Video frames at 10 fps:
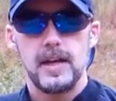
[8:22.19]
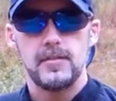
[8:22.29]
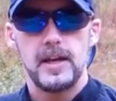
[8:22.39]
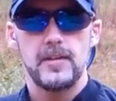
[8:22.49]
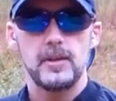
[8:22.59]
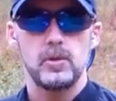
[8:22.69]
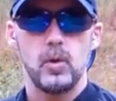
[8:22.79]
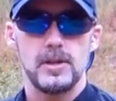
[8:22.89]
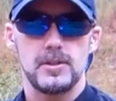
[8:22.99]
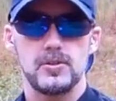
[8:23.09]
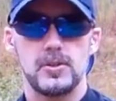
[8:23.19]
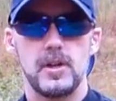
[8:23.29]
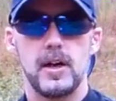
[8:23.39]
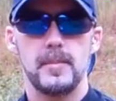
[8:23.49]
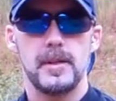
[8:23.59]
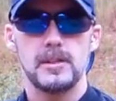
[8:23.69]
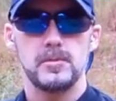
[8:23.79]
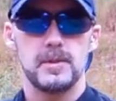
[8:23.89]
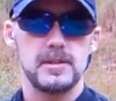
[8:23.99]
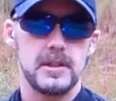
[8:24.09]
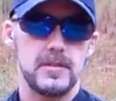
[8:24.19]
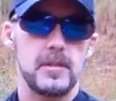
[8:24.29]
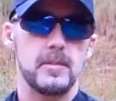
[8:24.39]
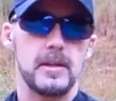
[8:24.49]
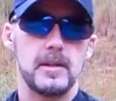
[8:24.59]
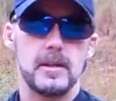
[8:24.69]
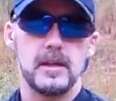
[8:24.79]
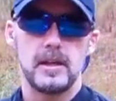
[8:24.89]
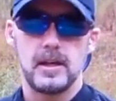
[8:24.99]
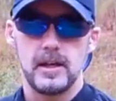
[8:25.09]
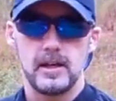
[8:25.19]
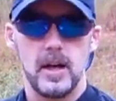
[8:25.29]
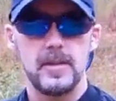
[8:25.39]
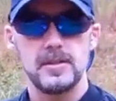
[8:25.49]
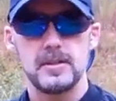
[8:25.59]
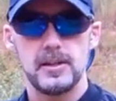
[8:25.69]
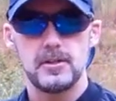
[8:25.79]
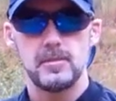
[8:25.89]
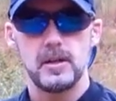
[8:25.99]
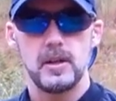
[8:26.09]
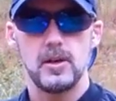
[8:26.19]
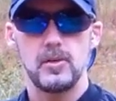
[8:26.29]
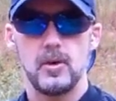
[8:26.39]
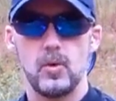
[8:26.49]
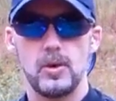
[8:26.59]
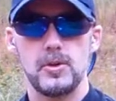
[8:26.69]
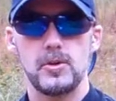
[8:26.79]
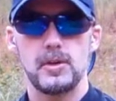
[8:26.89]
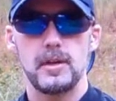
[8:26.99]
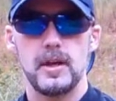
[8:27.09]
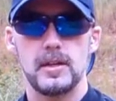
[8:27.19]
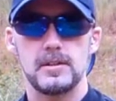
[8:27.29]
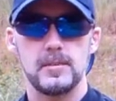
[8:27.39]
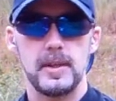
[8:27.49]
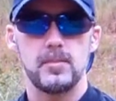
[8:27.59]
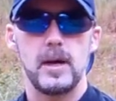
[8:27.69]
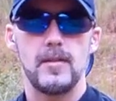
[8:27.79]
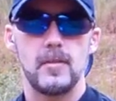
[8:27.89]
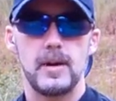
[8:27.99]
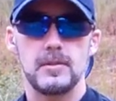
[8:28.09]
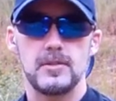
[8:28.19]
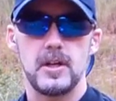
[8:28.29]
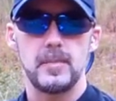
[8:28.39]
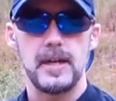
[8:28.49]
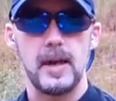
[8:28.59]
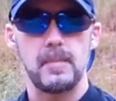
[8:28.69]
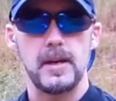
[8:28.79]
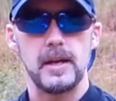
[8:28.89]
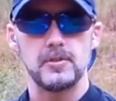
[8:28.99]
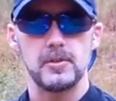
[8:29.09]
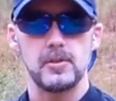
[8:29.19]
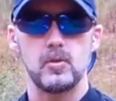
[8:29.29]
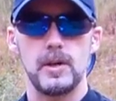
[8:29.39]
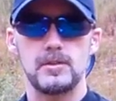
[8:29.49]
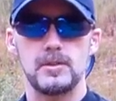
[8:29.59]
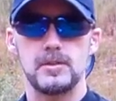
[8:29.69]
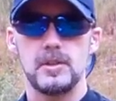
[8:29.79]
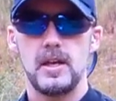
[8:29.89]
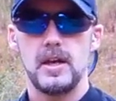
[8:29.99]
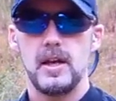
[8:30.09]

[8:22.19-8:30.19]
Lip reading: If you have any questions or comments, please leave them in the comment section below, or you can send me a private message. I'll be happy to answer your questions.